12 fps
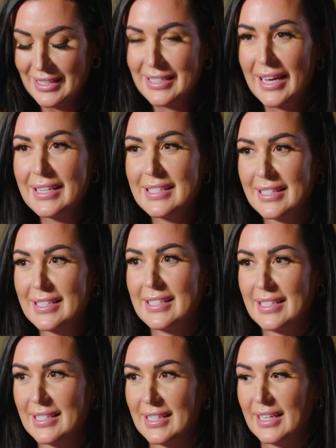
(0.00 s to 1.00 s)
Des this
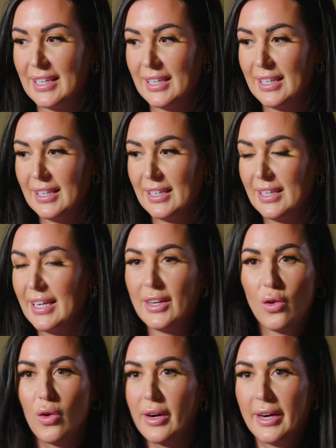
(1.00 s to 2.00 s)
season,
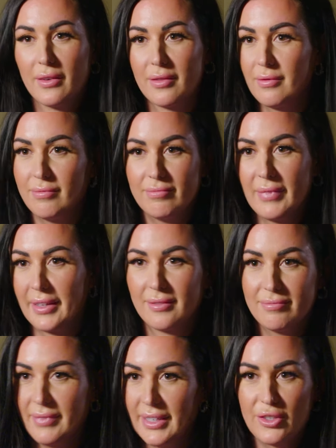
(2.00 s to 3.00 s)
in or out of like
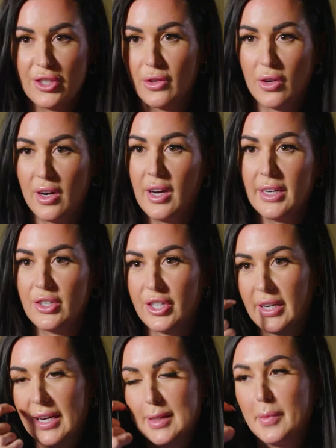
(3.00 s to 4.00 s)
injured or not
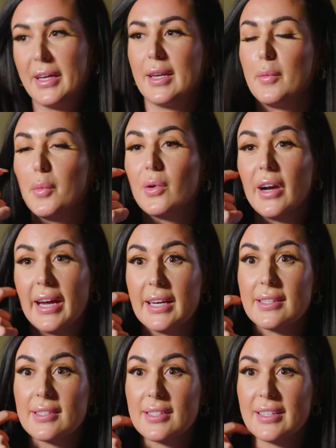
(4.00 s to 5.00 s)
injured, has been
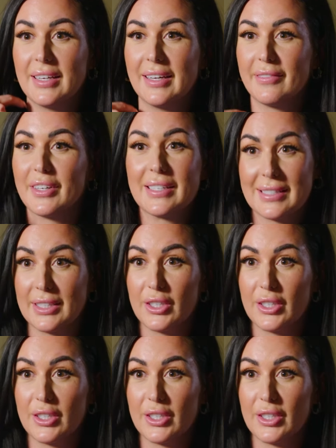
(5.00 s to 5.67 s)
praised for his